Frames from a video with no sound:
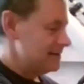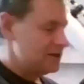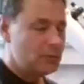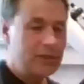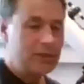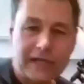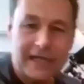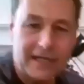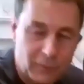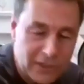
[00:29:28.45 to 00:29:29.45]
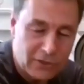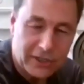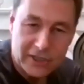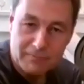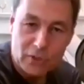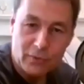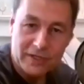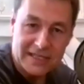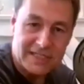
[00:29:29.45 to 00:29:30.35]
When you look at it, when you look at the moon in this